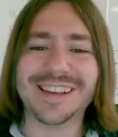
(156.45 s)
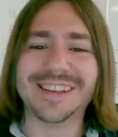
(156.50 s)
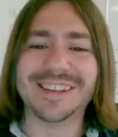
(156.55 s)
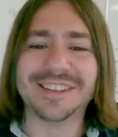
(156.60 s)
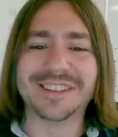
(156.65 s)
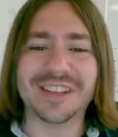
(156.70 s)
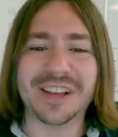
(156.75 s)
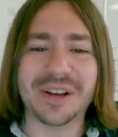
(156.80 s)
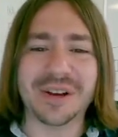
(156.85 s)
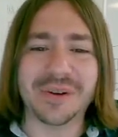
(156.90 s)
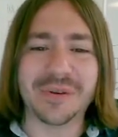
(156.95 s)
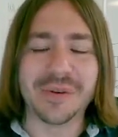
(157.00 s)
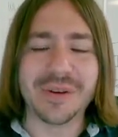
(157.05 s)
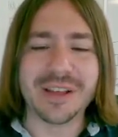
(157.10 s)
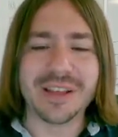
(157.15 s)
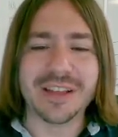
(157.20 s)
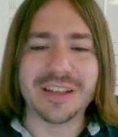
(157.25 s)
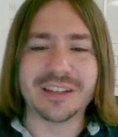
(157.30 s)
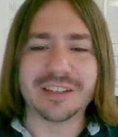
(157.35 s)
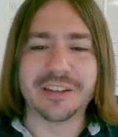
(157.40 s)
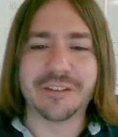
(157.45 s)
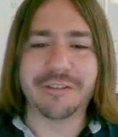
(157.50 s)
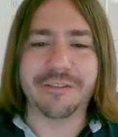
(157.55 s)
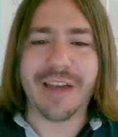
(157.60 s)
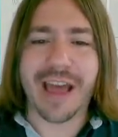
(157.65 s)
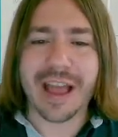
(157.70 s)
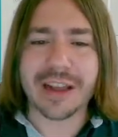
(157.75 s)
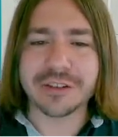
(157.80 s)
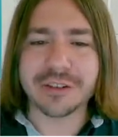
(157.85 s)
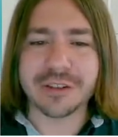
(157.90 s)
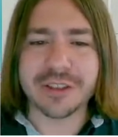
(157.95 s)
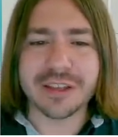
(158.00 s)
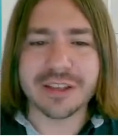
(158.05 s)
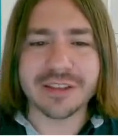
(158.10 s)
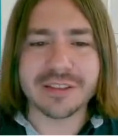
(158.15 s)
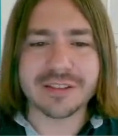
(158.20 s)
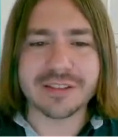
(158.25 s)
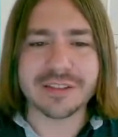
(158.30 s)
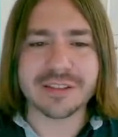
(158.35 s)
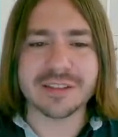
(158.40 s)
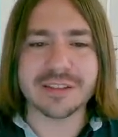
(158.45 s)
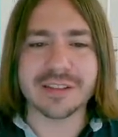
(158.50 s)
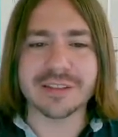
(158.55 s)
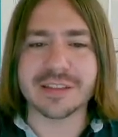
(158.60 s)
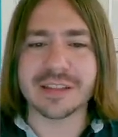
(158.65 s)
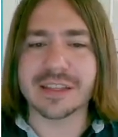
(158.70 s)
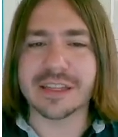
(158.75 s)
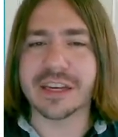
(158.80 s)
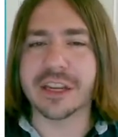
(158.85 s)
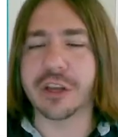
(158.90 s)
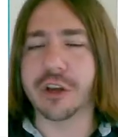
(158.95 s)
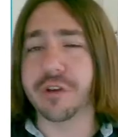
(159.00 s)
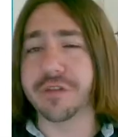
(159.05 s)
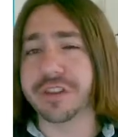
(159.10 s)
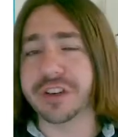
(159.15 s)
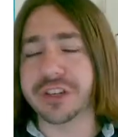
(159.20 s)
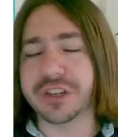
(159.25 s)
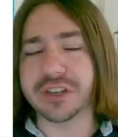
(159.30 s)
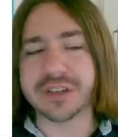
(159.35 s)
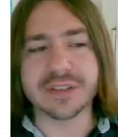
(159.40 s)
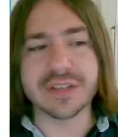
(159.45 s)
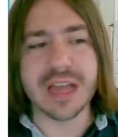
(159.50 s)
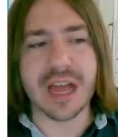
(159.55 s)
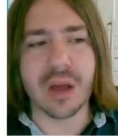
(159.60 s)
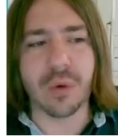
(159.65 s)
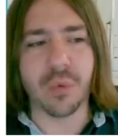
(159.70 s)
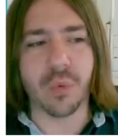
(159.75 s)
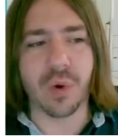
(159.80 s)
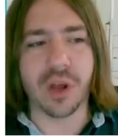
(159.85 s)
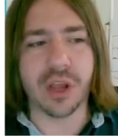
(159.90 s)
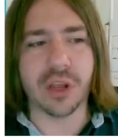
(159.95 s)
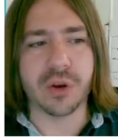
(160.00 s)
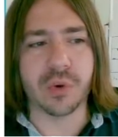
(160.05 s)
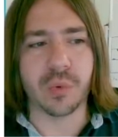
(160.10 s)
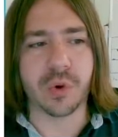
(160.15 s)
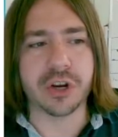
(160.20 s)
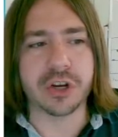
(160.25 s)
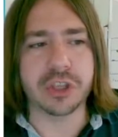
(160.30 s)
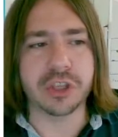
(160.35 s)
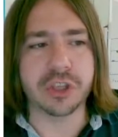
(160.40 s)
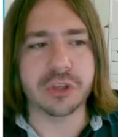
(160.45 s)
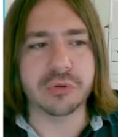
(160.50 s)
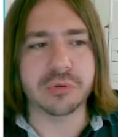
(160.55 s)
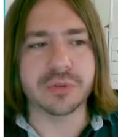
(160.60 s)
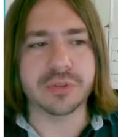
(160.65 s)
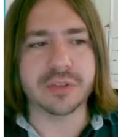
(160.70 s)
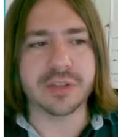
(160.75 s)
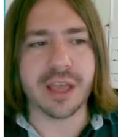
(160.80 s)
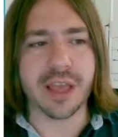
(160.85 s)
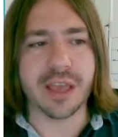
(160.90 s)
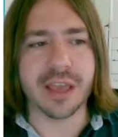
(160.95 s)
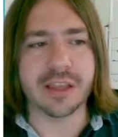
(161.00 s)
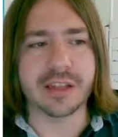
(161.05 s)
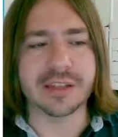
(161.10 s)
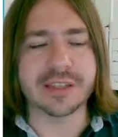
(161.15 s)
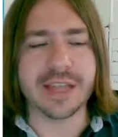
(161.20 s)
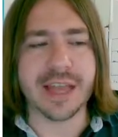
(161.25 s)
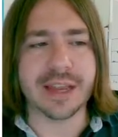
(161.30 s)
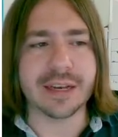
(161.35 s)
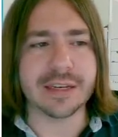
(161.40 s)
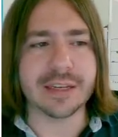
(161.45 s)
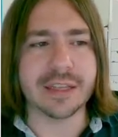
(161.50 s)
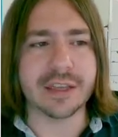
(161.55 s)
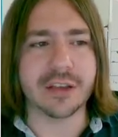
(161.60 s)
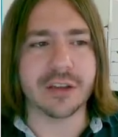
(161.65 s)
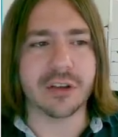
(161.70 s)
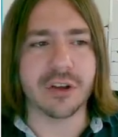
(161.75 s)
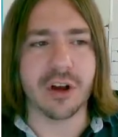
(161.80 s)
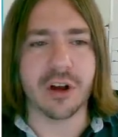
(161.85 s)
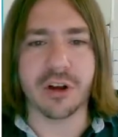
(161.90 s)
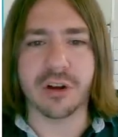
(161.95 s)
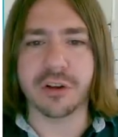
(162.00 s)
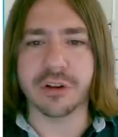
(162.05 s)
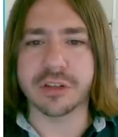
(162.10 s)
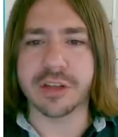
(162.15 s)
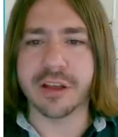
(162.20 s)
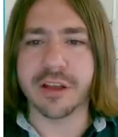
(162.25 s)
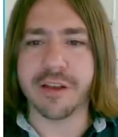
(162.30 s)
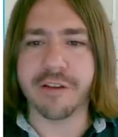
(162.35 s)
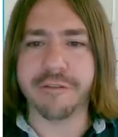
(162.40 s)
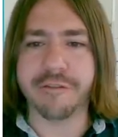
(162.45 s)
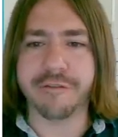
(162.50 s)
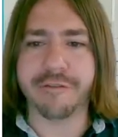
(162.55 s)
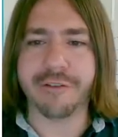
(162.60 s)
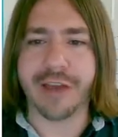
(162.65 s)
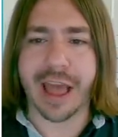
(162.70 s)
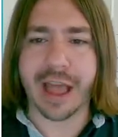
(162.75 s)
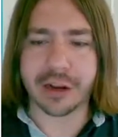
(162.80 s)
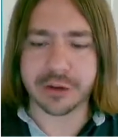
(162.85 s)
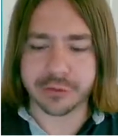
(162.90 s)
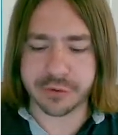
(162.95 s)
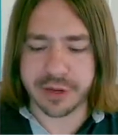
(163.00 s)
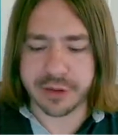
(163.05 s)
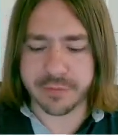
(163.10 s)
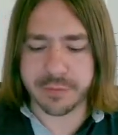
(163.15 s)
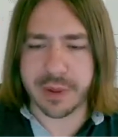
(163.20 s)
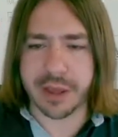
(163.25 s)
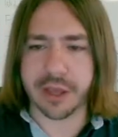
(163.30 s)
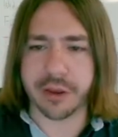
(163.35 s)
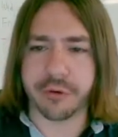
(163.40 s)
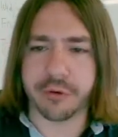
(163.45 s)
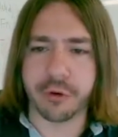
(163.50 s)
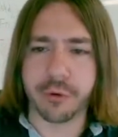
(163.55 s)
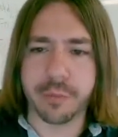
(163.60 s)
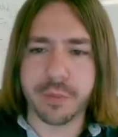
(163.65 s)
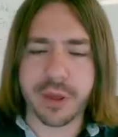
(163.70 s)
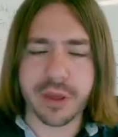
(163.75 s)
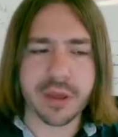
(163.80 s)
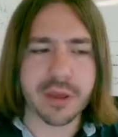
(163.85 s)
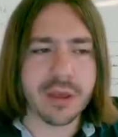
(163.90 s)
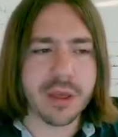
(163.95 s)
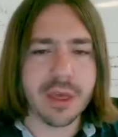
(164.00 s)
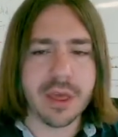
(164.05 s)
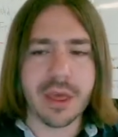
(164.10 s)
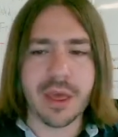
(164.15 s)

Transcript: So to factor this, since the leading coefficient is not one, we're going to use a technique called factoring by grouping.